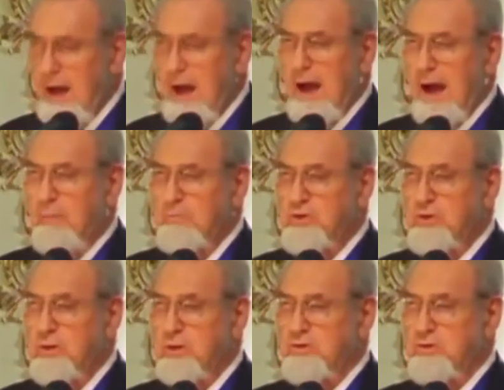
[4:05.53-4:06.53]
I'm
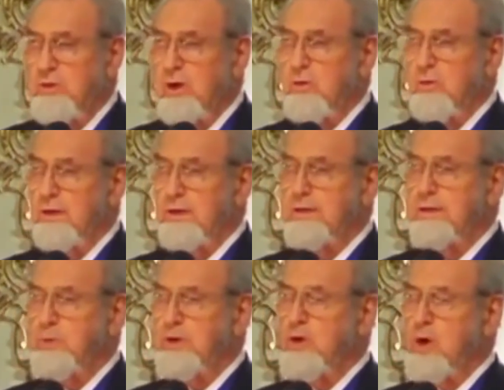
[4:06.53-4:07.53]
sure that you know
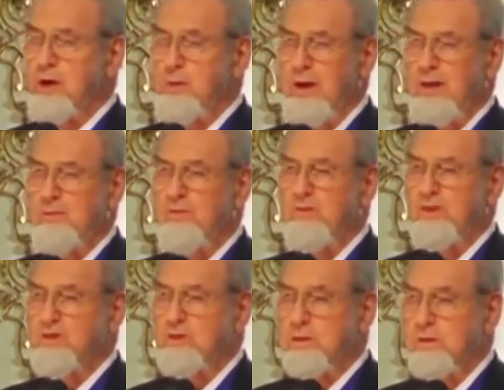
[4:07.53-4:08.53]
that we talk about the
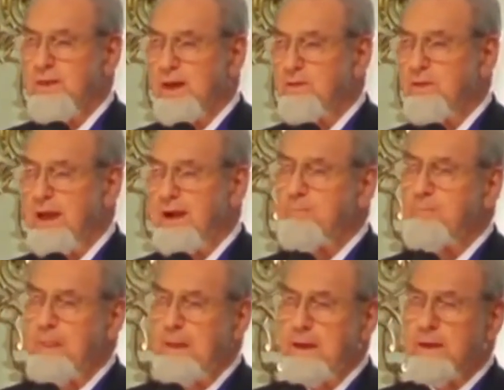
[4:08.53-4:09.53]
vision of
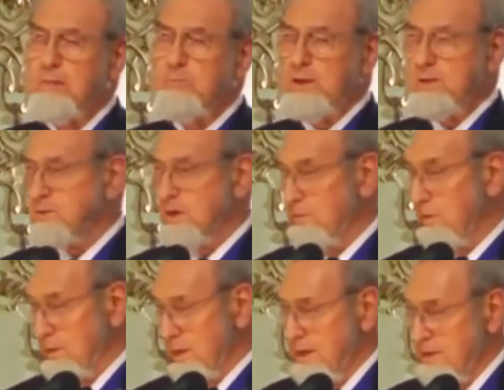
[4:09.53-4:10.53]
healthcare. It can mean
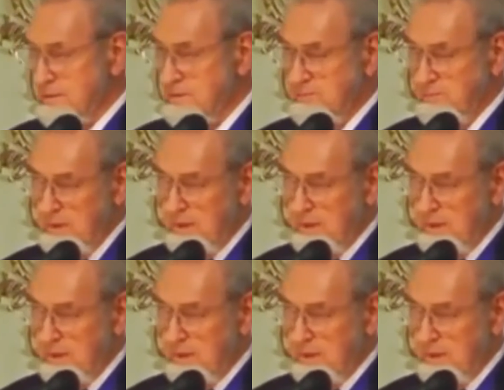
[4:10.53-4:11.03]
several things.